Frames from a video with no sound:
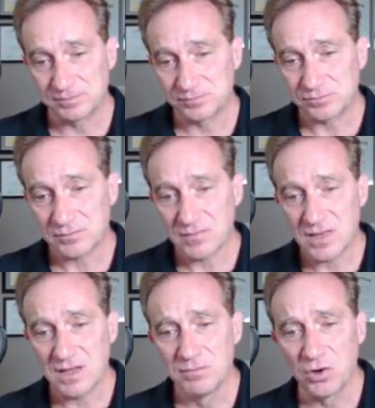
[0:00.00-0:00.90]

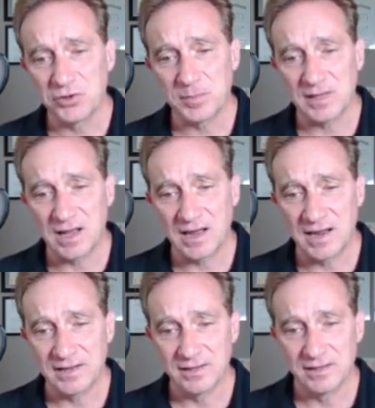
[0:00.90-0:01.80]
multiply
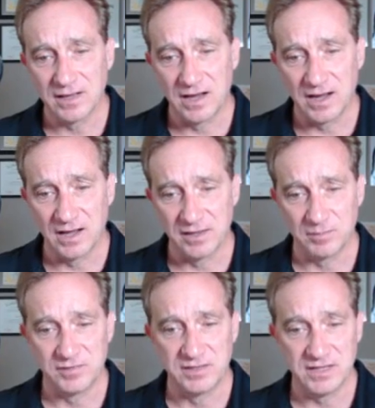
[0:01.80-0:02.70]
uh, the, the
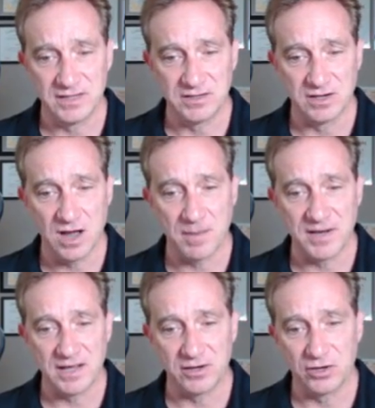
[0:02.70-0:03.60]
denominator here, the
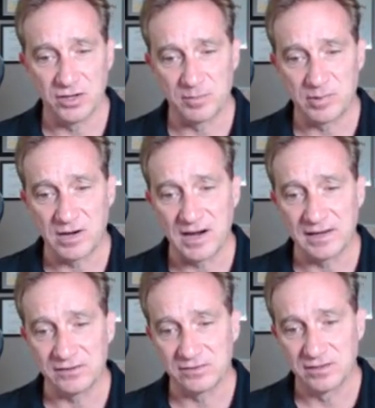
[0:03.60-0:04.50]
price,
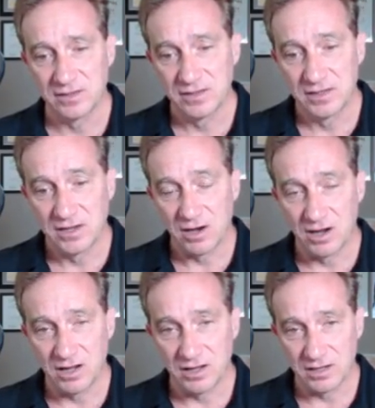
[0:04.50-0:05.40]
uh,
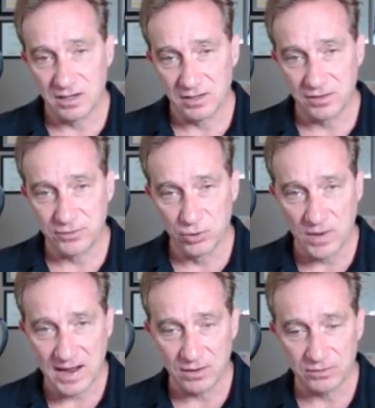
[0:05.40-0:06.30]
throughout
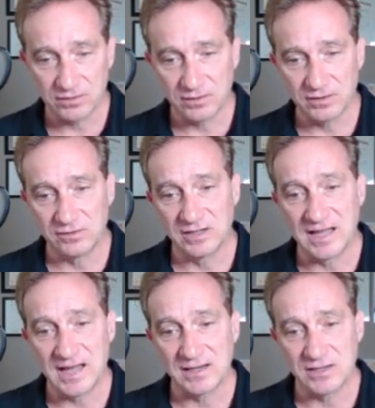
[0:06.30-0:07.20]
to get
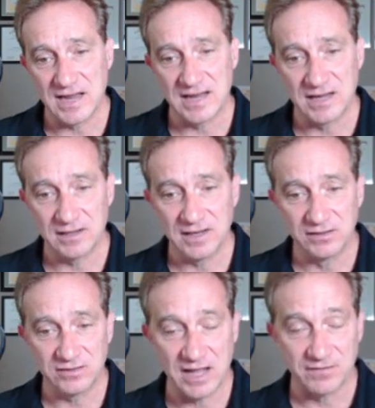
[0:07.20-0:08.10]
a instead of a
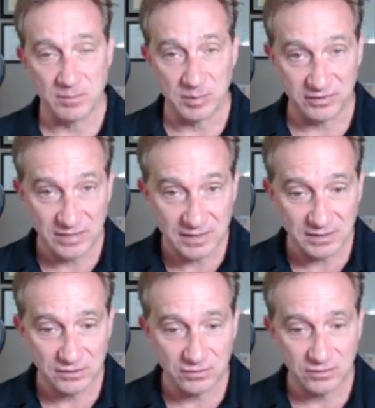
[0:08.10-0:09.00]
percentage
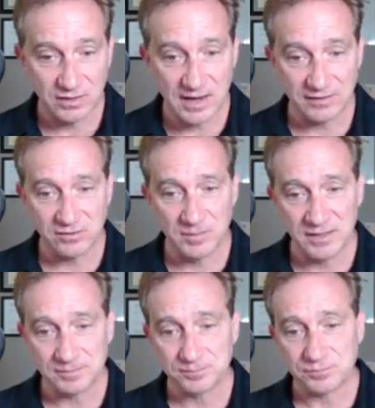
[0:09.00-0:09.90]
estimate,
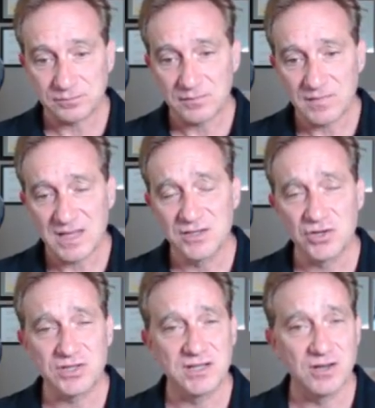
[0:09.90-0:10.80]
just a
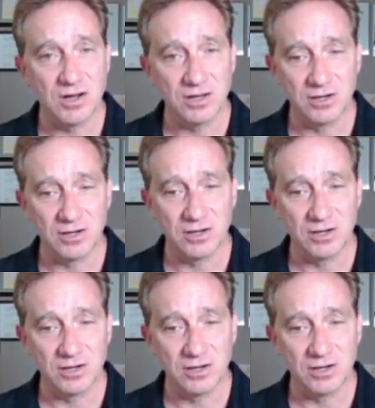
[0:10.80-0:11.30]
dollar estimate.